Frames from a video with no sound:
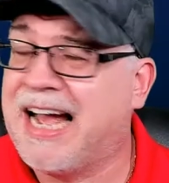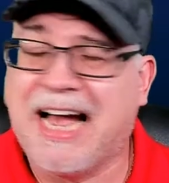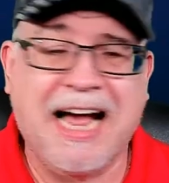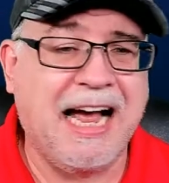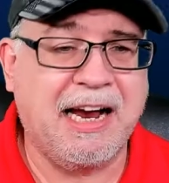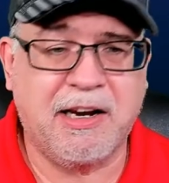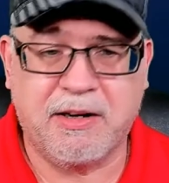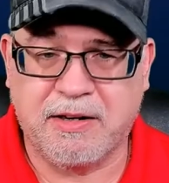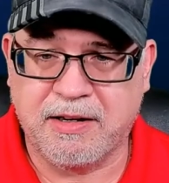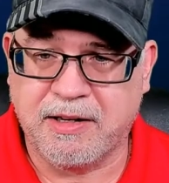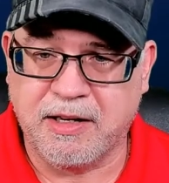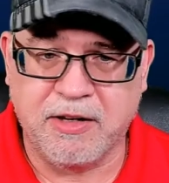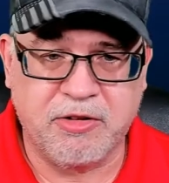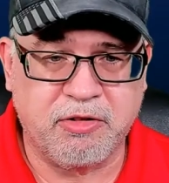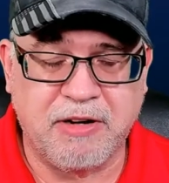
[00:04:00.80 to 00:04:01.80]
high
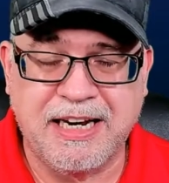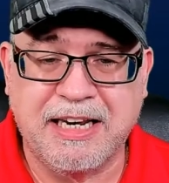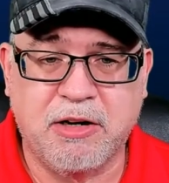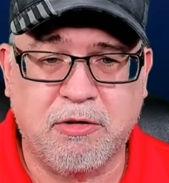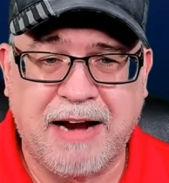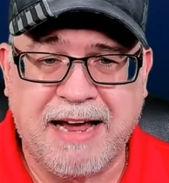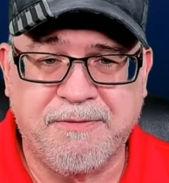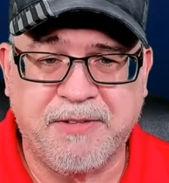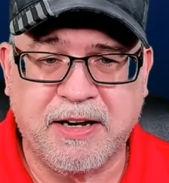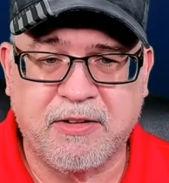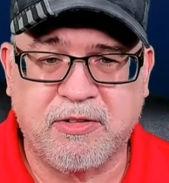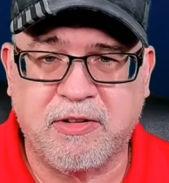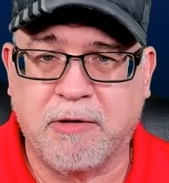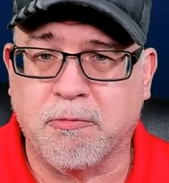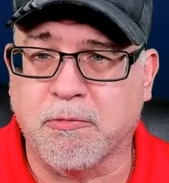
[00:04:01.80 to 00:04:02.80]
illustrated
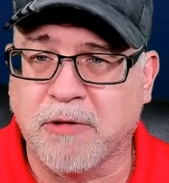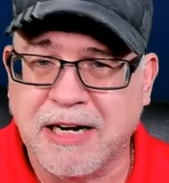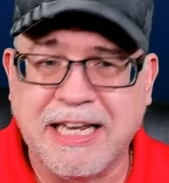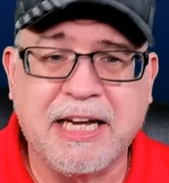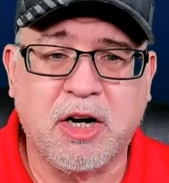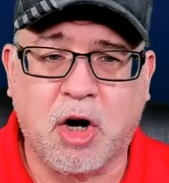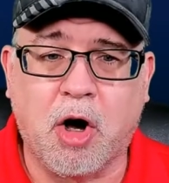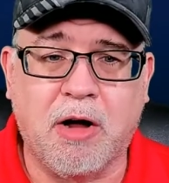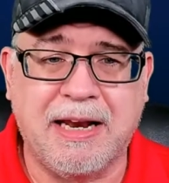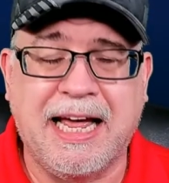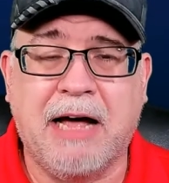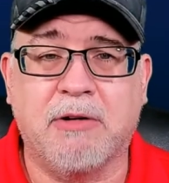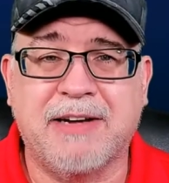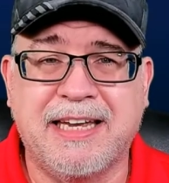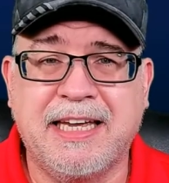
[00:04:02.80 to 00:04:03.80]
graphics that really call
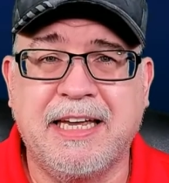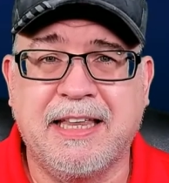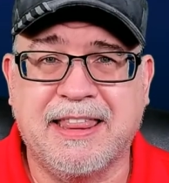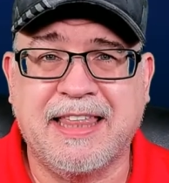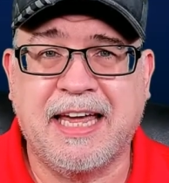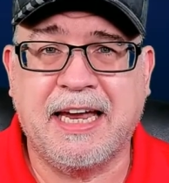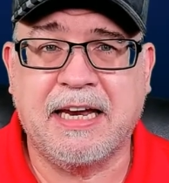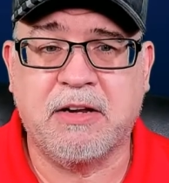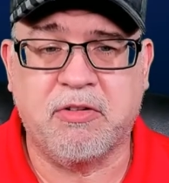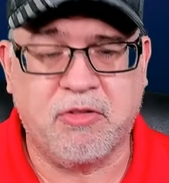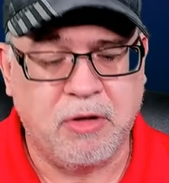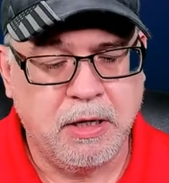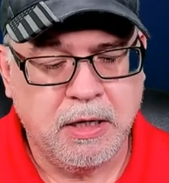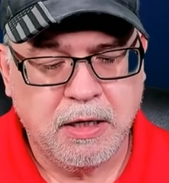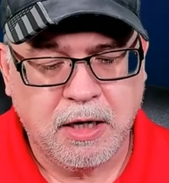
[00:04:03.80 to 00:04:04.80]
out key
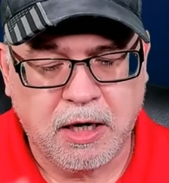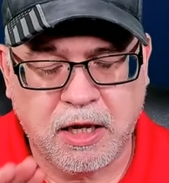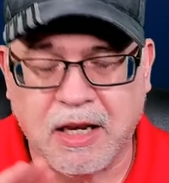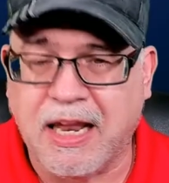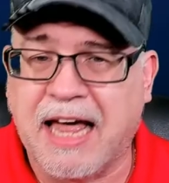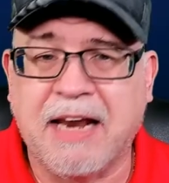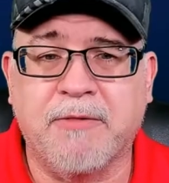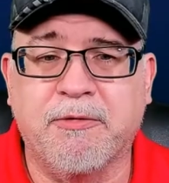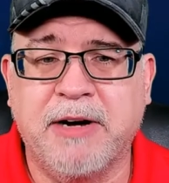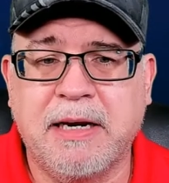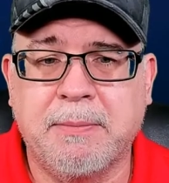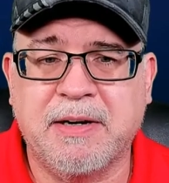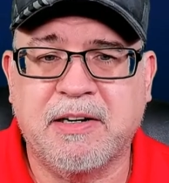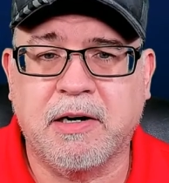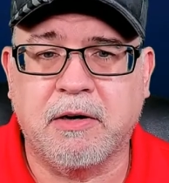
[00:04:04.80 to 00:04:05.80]
things, a lot of
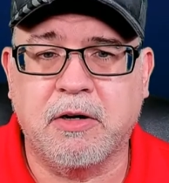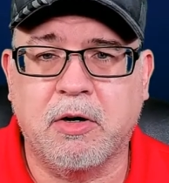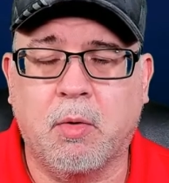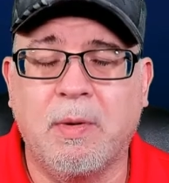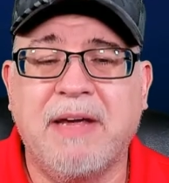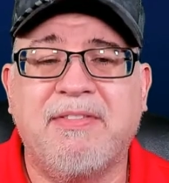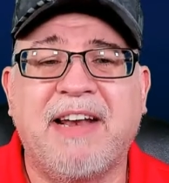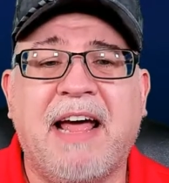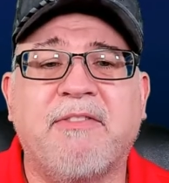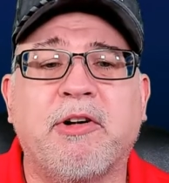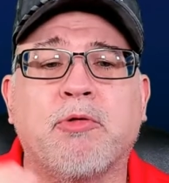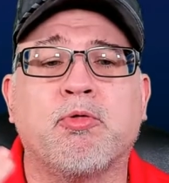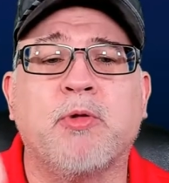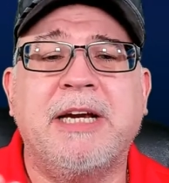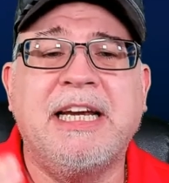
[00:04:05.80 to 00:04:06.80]
reading material. We even have a
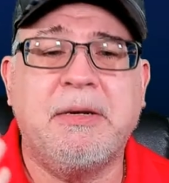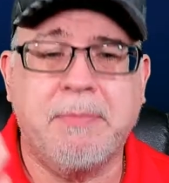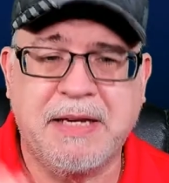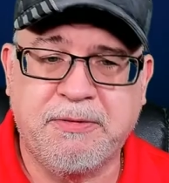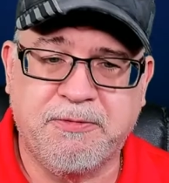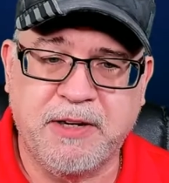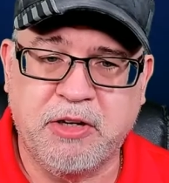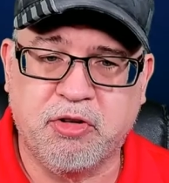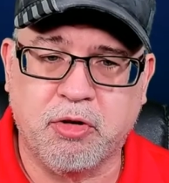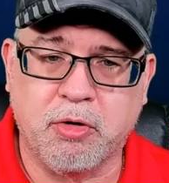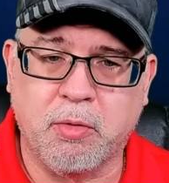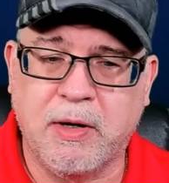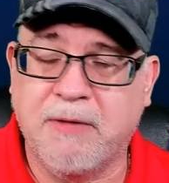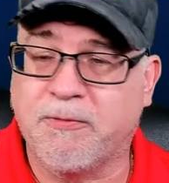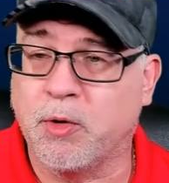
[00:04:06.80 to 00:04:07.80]
read me
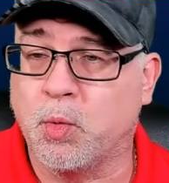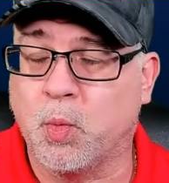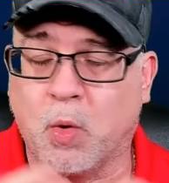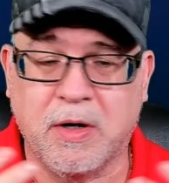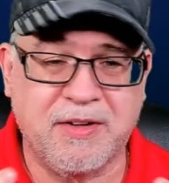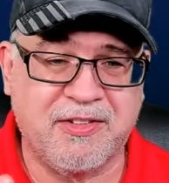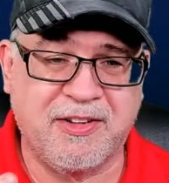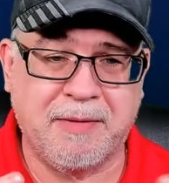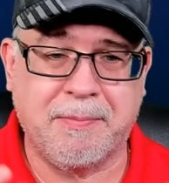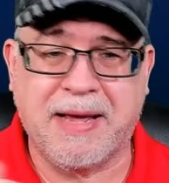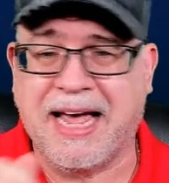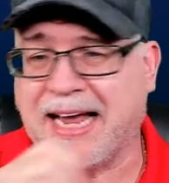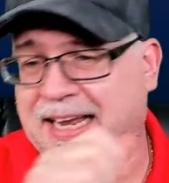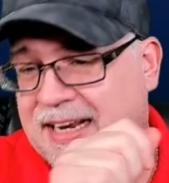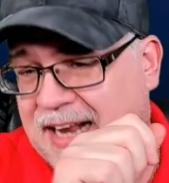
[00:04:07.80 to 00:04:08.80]
feature if you want to sit
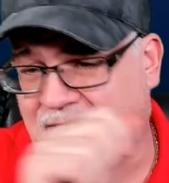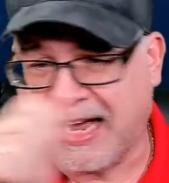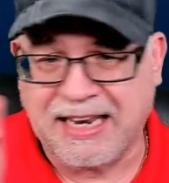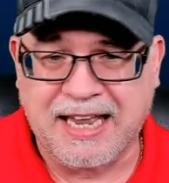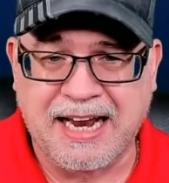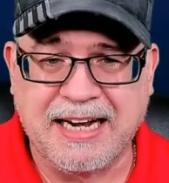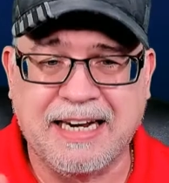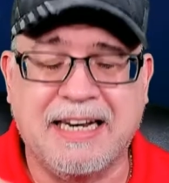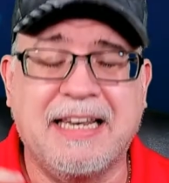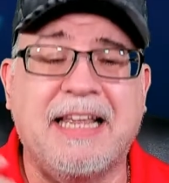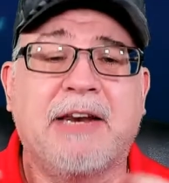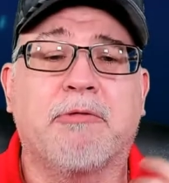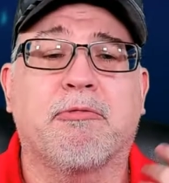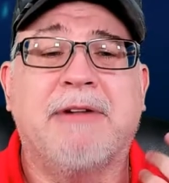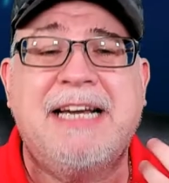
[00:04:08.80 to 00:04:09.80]
back and highlight it and let
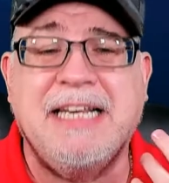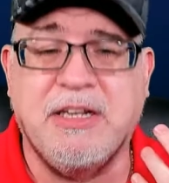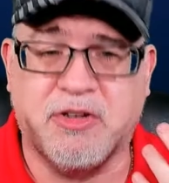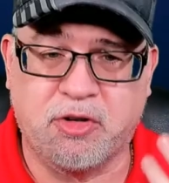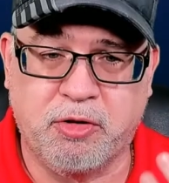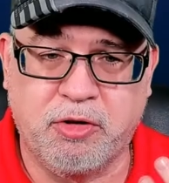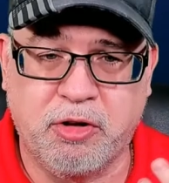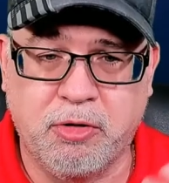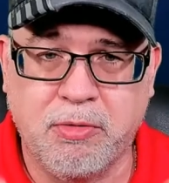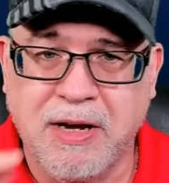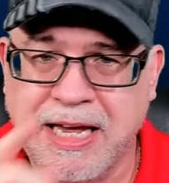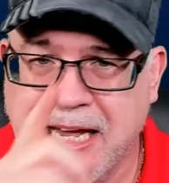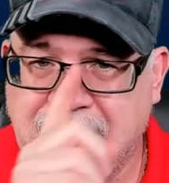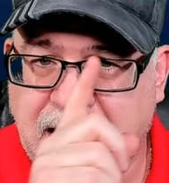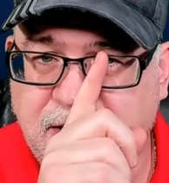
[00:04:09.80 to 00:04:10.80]
it read it to you.
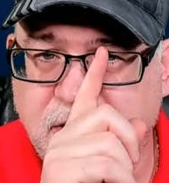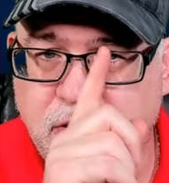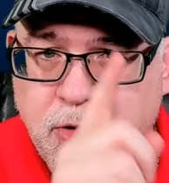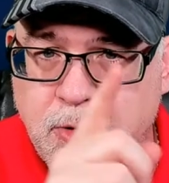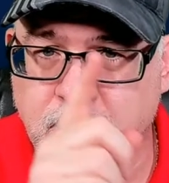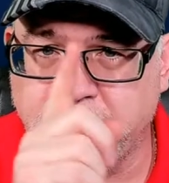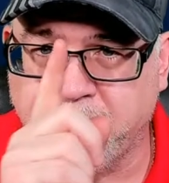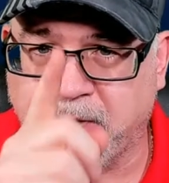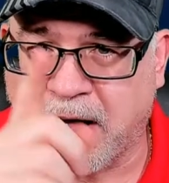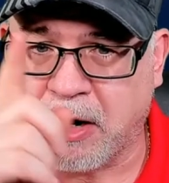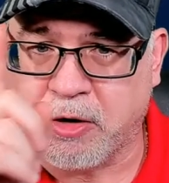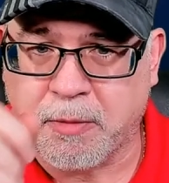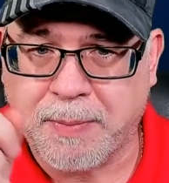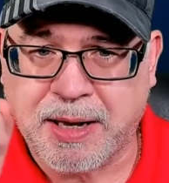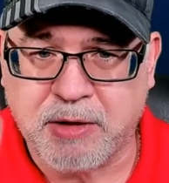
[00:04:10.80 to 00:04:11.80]
And you
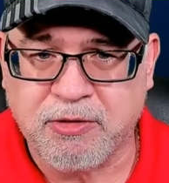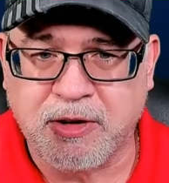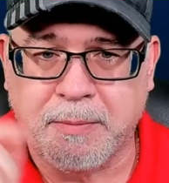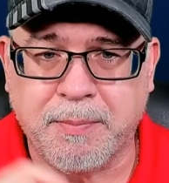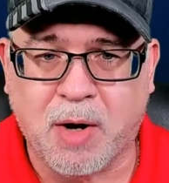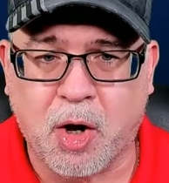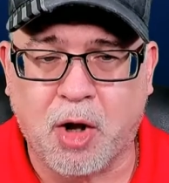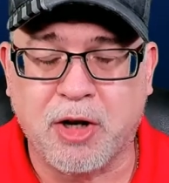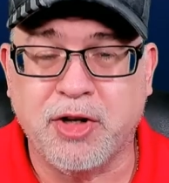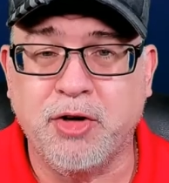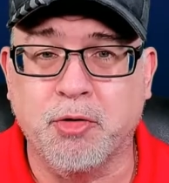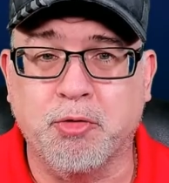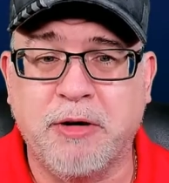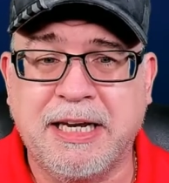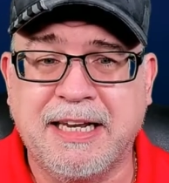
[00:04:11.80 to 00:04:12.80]
follow the bouncing ball and
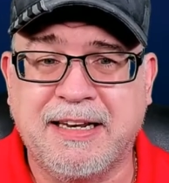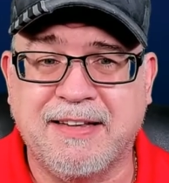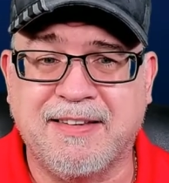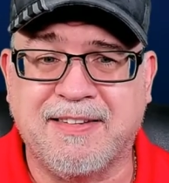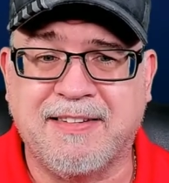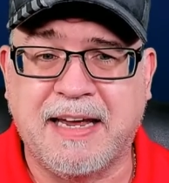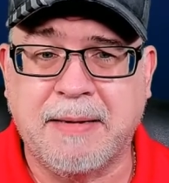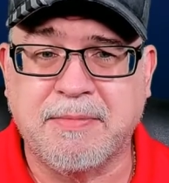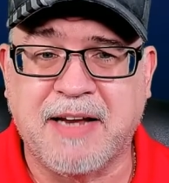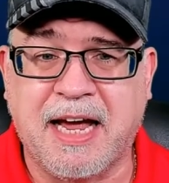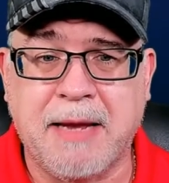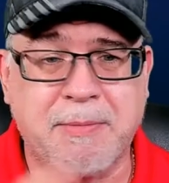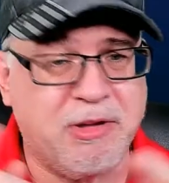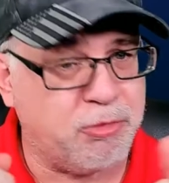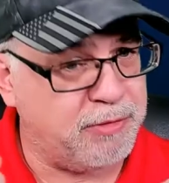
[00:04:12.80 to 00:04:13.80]
you read it at the same
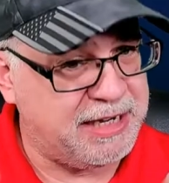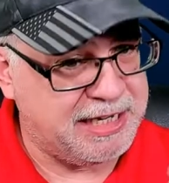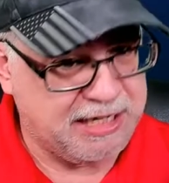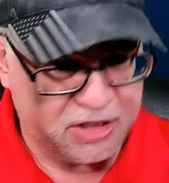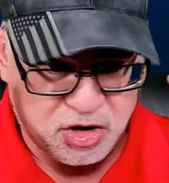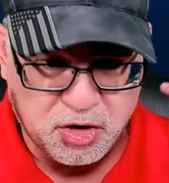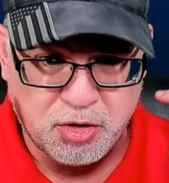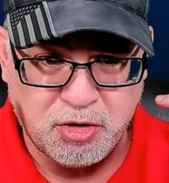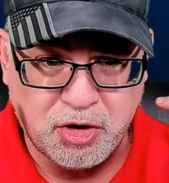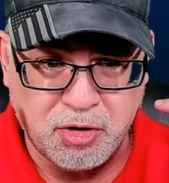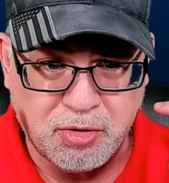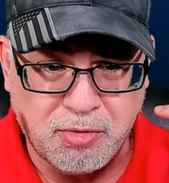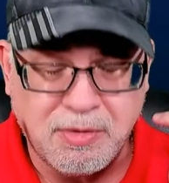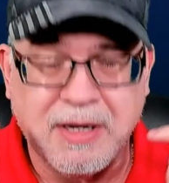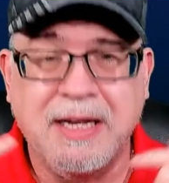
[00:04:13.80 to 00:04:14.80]
time it's reading it to
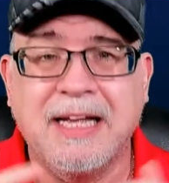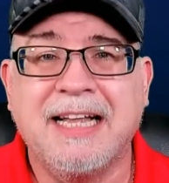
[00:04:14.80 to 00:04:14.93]
you.